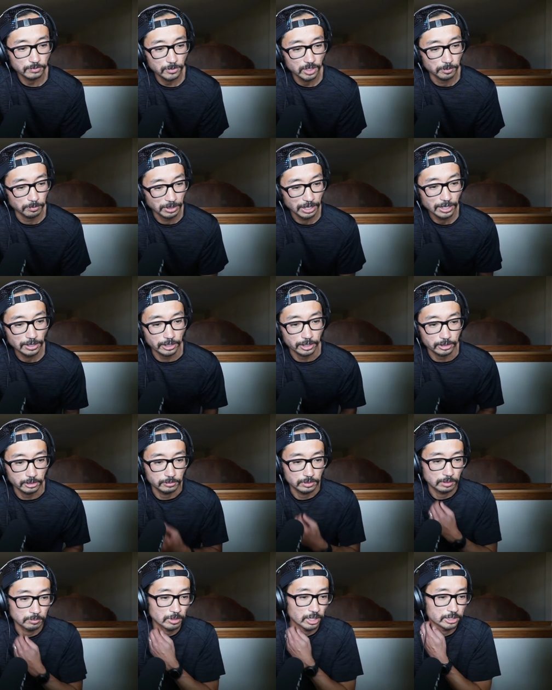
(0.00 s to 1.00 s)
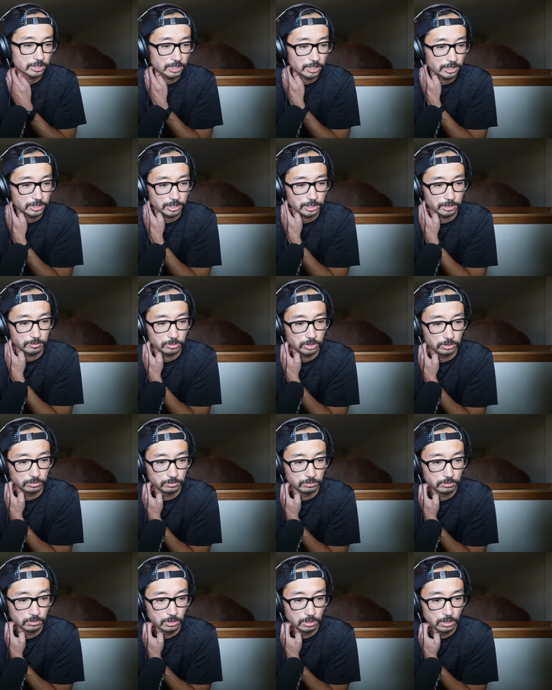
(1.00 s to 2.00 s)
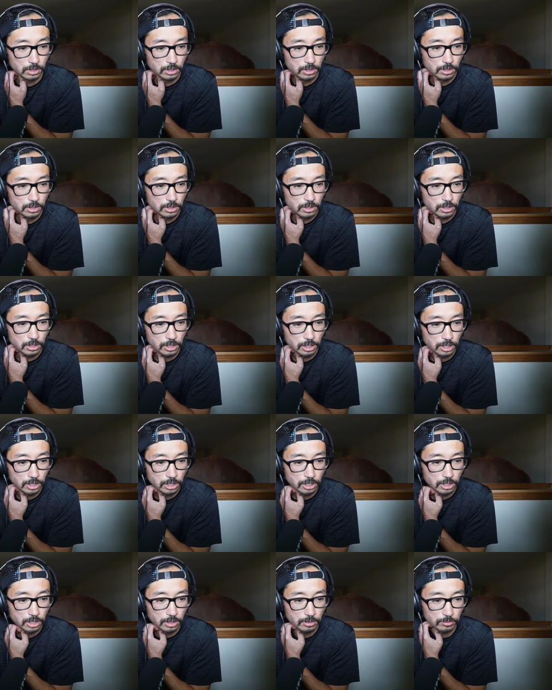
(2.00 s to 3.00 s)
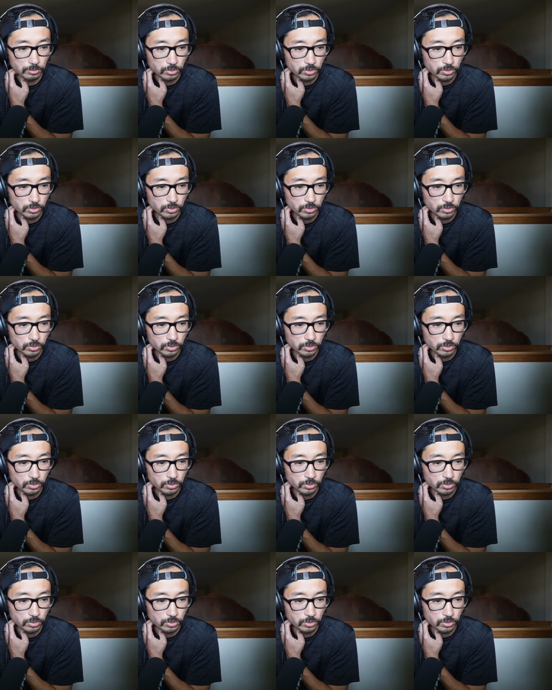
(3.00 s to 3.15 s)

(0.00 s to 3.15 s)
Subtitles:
But I like them. I'm glad you guys like them too.